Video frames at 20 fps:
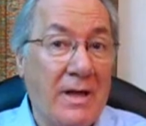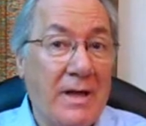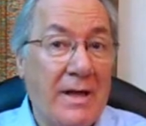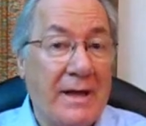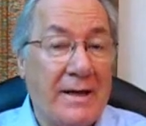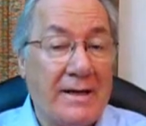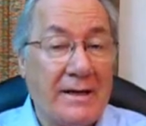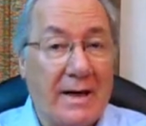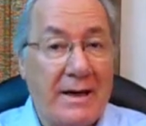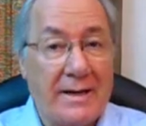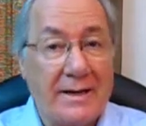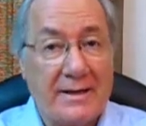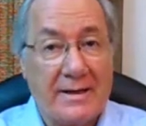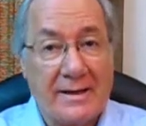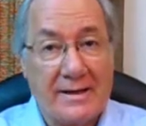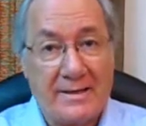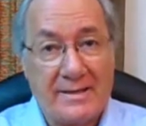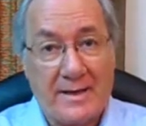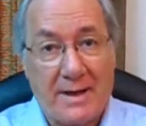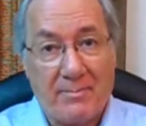and I can
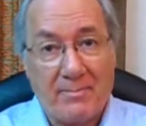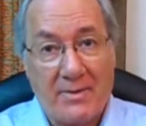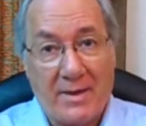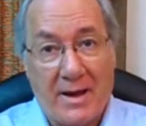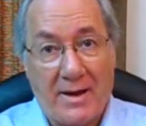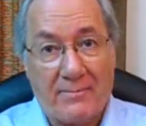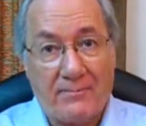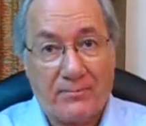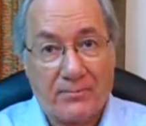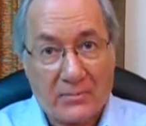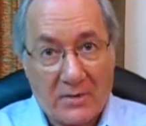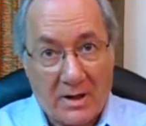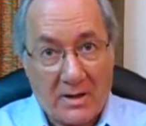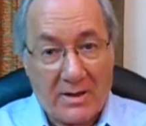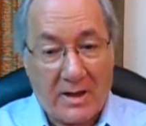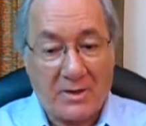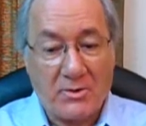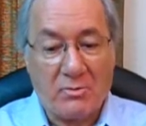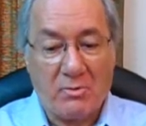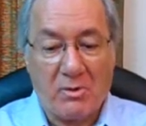accept that?
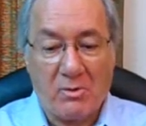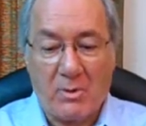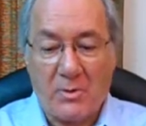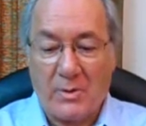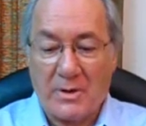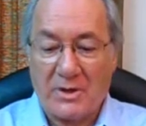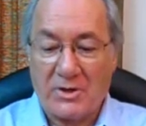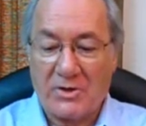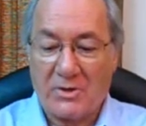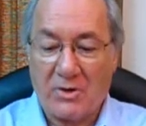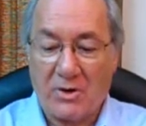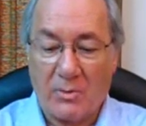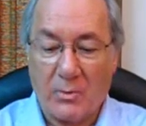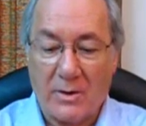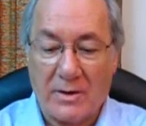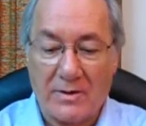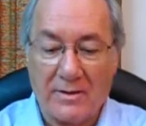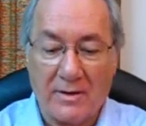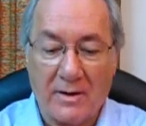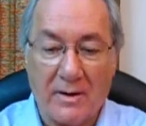That's where we want to start
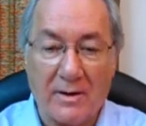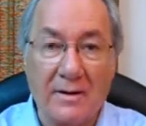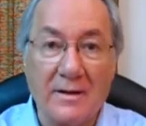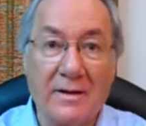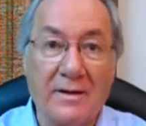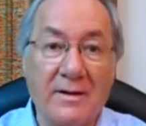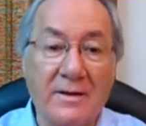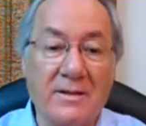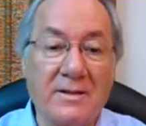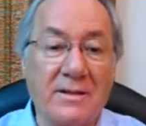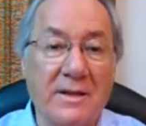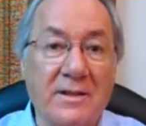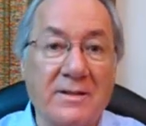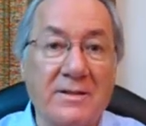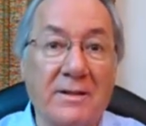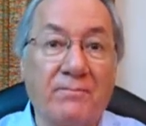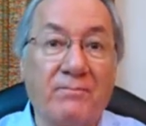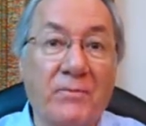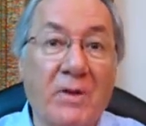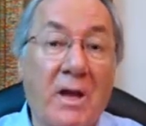with uh, in this lesson.